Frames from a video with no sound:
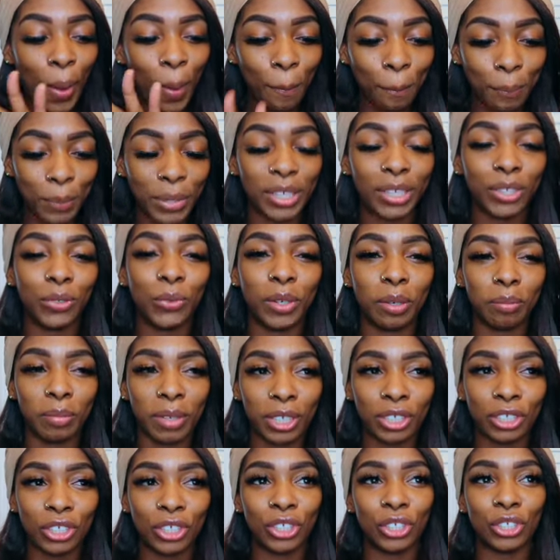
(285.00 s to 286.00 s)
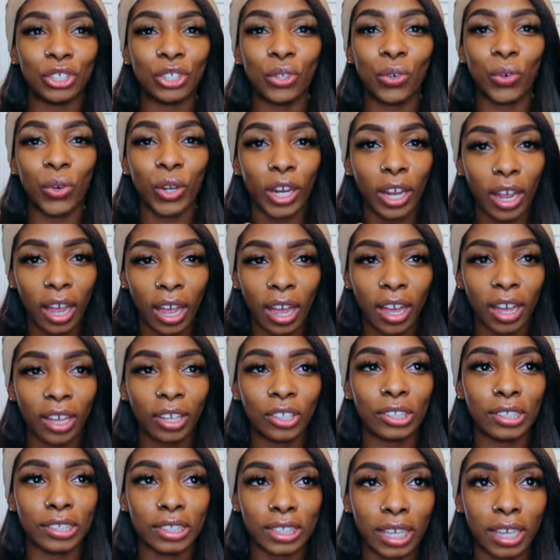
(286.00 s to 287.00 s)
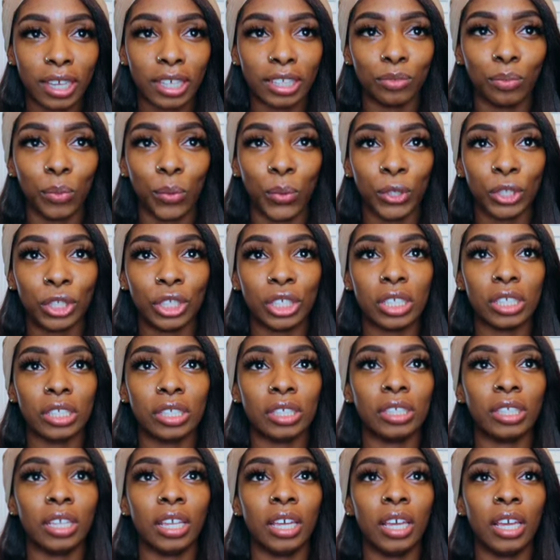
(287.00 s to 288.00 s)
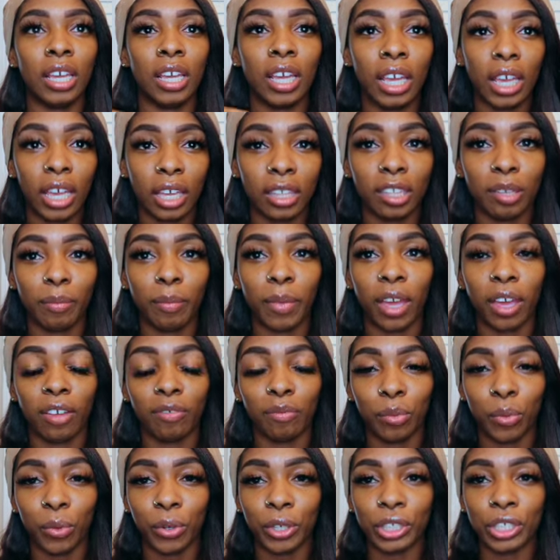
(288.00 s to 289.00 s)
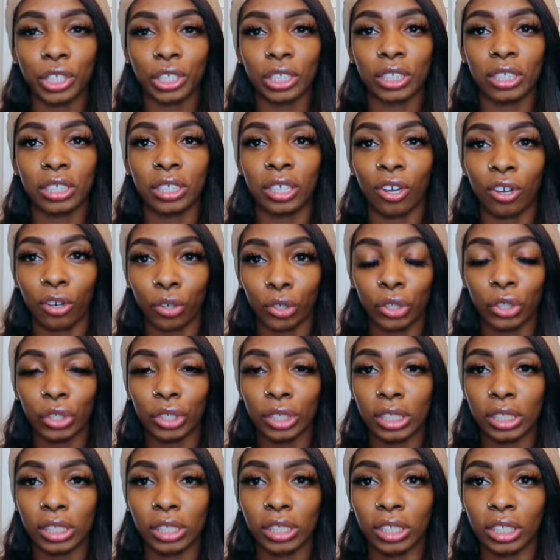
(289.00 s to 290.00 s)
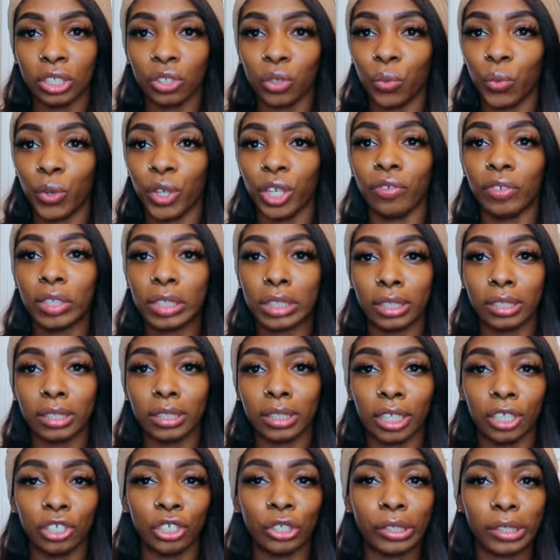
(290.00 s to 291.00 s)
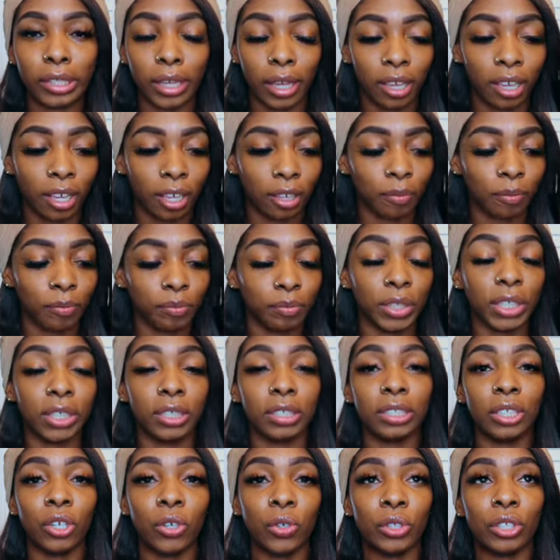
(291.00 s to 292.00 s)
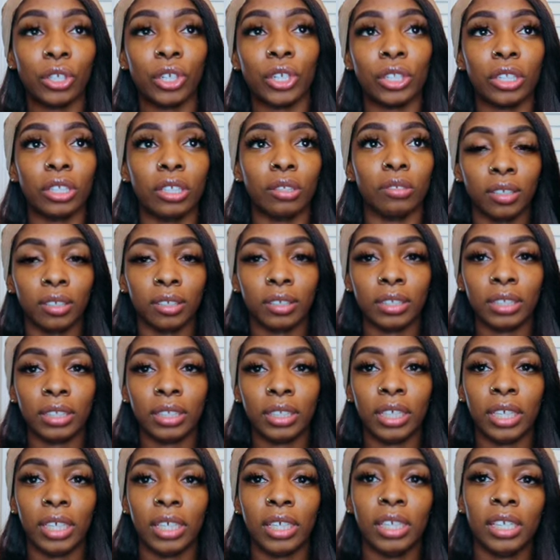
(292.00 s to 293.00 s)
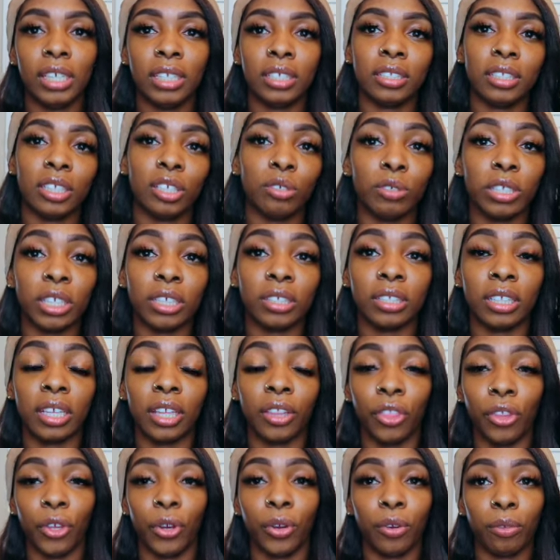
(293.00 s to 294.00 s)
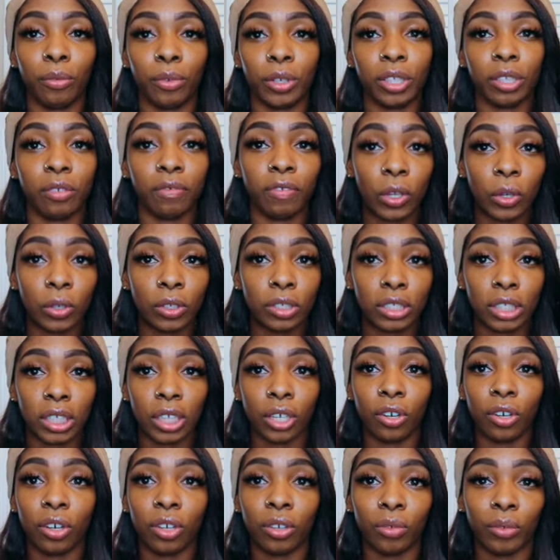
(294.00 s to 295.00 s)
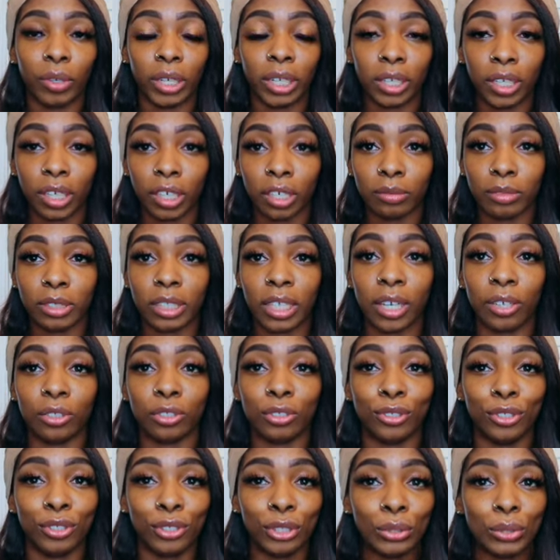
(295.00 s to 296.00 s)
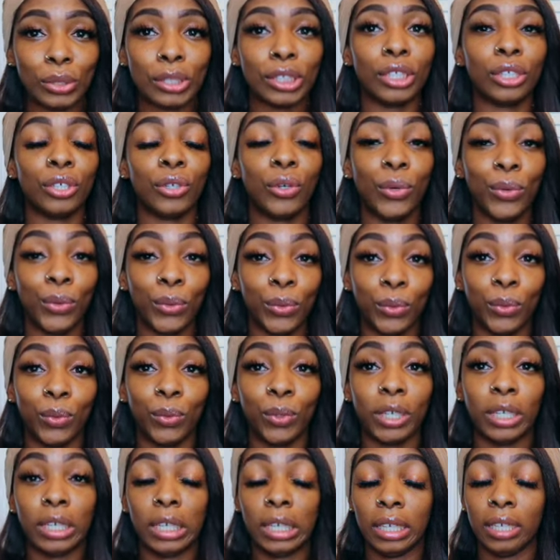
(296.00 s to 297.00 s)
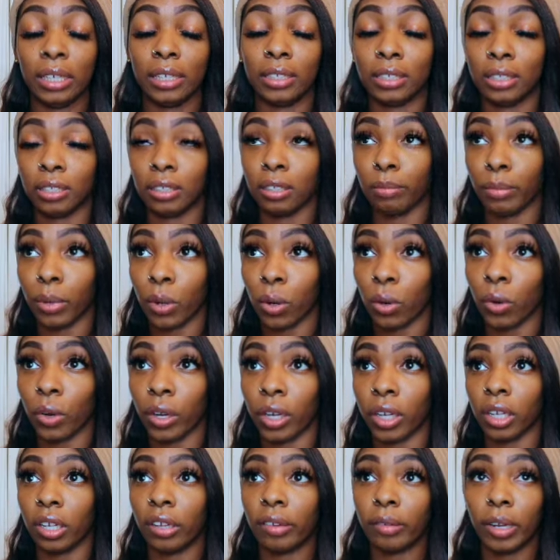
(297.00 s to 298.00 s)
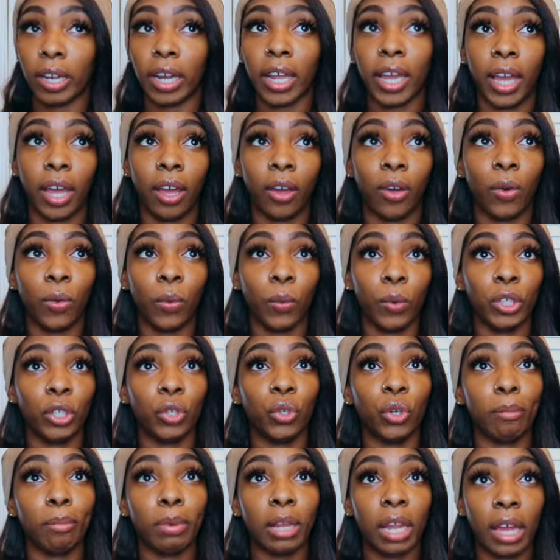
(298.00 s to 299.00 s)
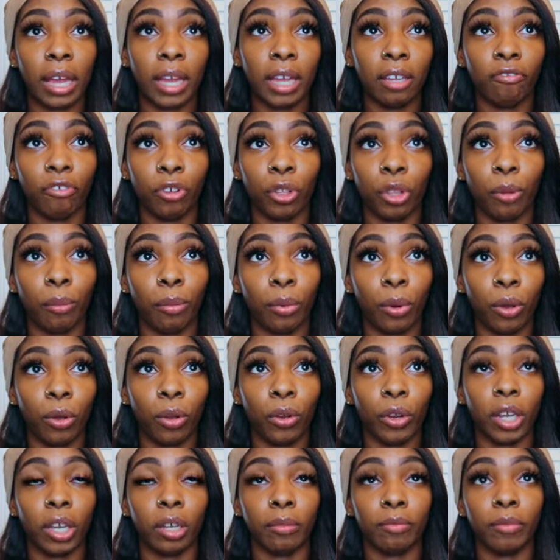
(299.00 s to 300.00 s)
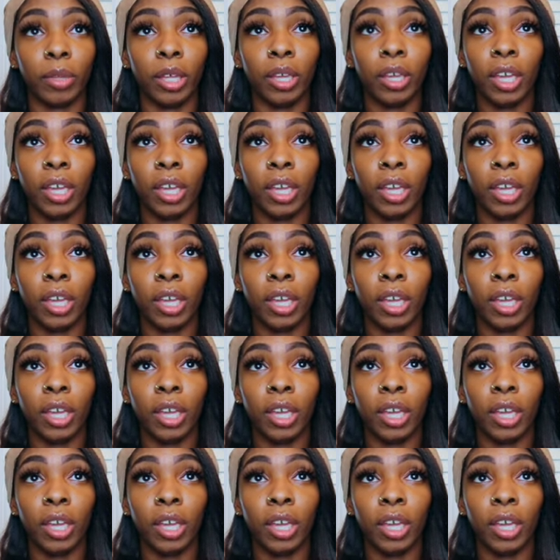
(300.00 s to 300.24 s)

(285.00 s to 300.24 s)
But you want to make sure you're scoring high on the science portions and the math portions on your TEAS or whatever test that you're taking, because those are the key subjects that they're really focusing on when it comes down to choosing who get into the program. Now, when you're applying for the program,